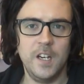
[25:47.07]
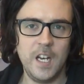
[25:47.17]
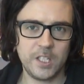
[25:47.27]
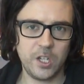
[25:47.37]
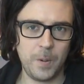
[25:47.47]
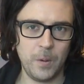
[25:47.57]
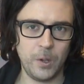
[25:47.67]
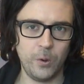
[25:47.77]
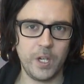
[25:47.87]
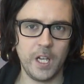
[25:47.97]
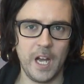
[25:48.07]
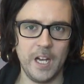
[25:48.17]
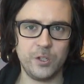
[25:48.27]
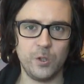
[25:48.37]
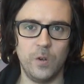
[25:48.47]
Next up, I'll be looking
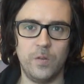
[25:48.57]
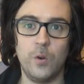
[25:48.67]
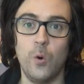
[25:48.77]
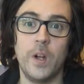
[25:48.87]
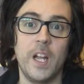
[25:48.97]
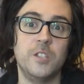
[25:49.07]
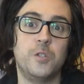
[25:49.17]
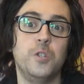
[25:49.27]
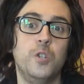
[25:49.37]
at sort of going into